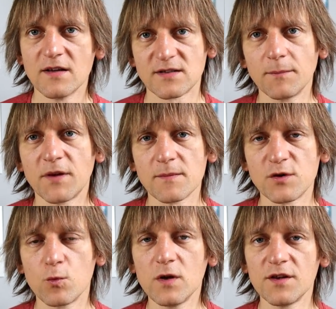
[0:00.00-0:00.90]

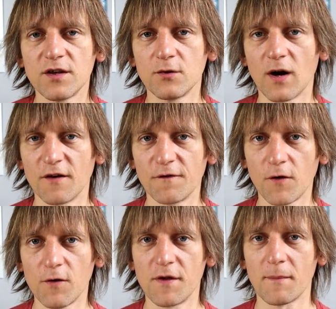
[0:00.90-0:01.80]
sometimes you will need to
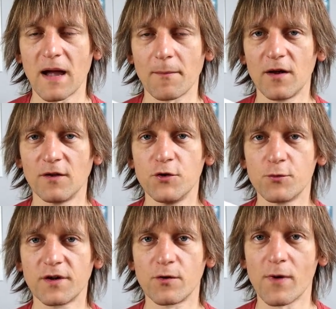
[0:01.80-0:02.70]
unfold the map
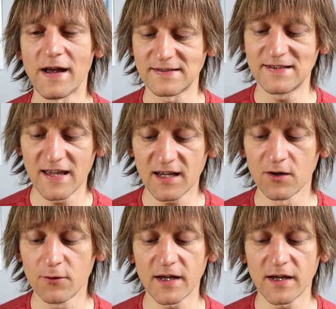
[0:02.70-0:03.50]
during the race, take a